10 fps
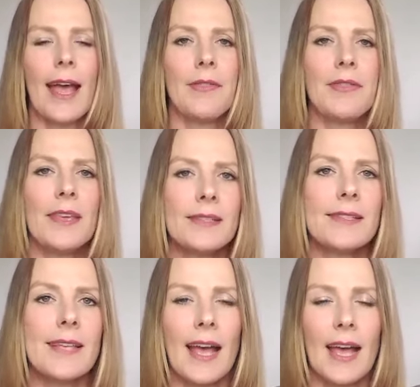And this
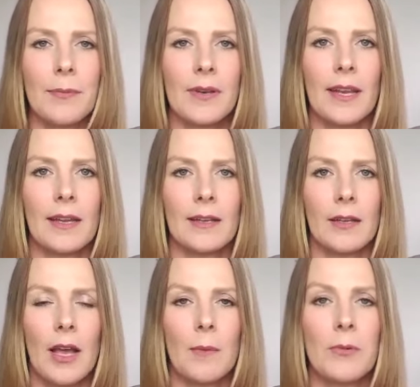is happening
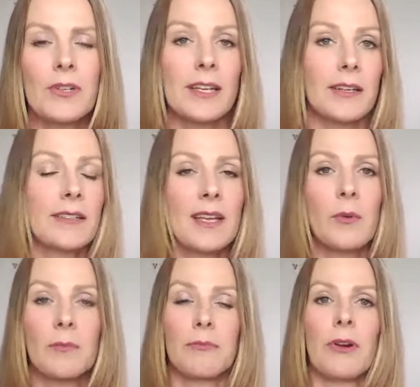particularly because
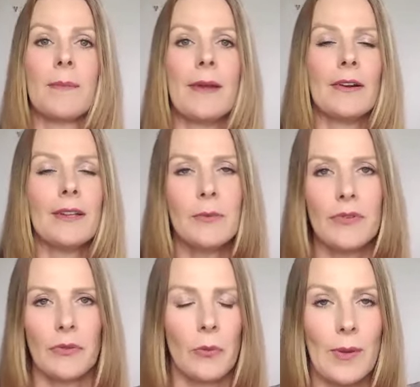I work primarily
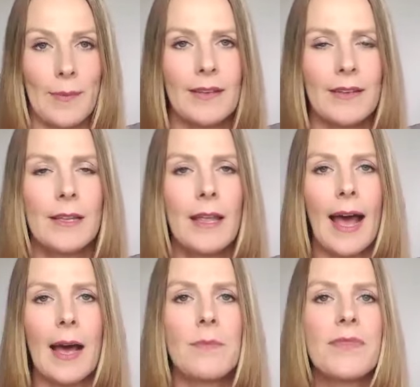with women.
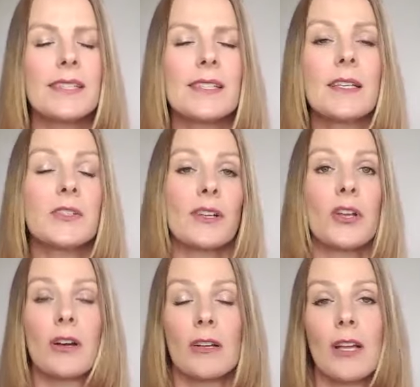So I
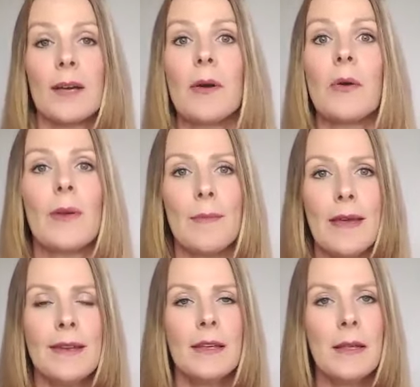talk a lot about
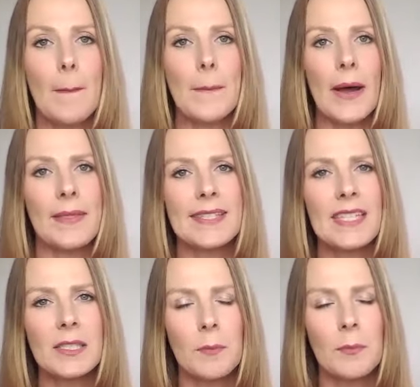women, but this
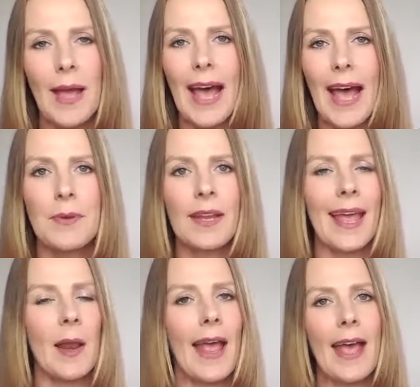is
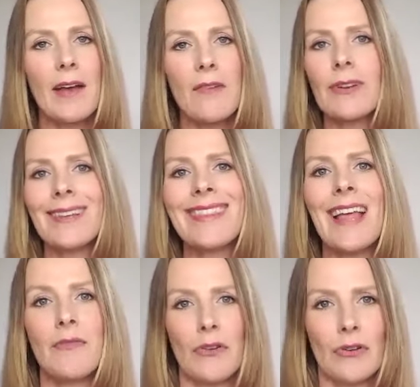happening at every
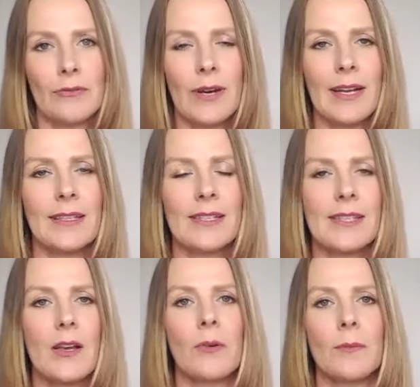level, right?
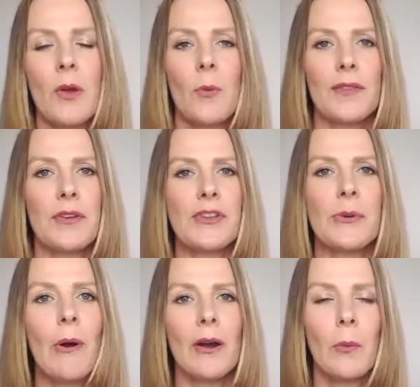So whether
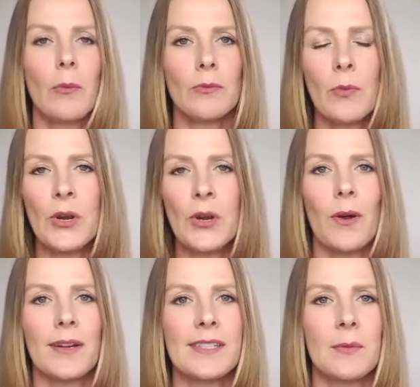you are, you know,
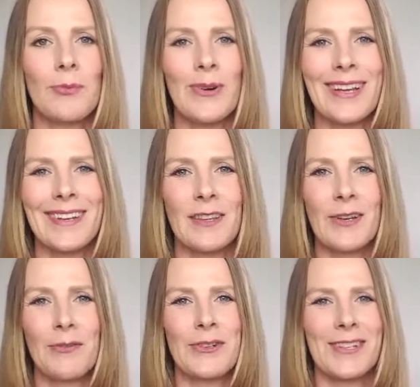wanting to bring in
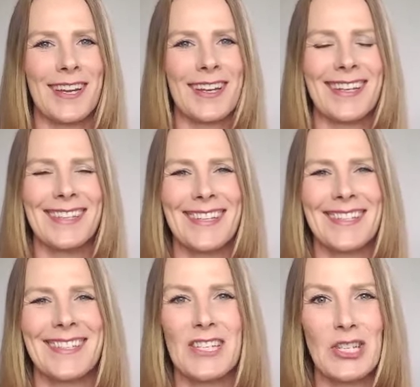your first kind of
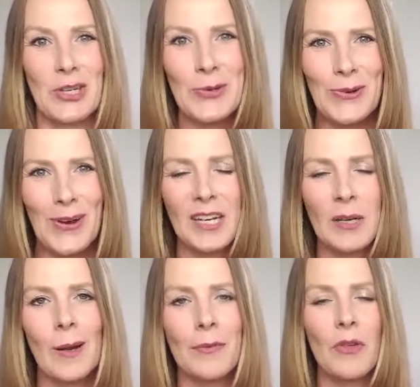consistent $2,000 a
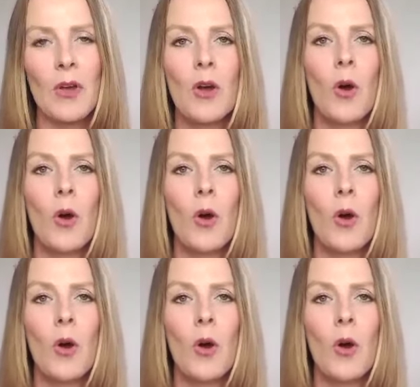month,